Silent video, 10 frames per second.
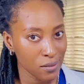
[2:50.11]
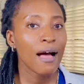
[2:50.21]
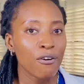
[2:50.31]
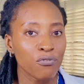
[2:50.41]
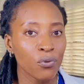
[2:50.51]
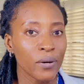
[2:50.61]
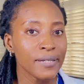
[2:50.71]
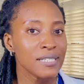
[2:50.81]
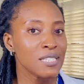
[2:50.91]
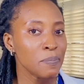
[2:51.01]

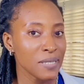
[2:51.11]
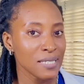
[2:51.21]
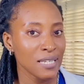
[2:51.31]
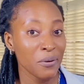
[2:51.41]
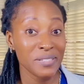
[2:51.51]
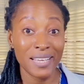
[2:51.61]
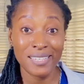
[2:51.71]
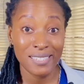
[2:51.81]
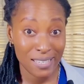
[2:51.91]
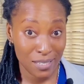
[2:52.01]
Avoid spitting out
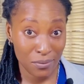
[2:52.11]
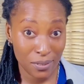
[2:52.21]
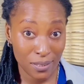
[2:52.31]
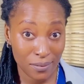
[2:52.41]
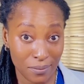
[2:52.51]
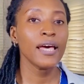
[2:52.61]
excessively.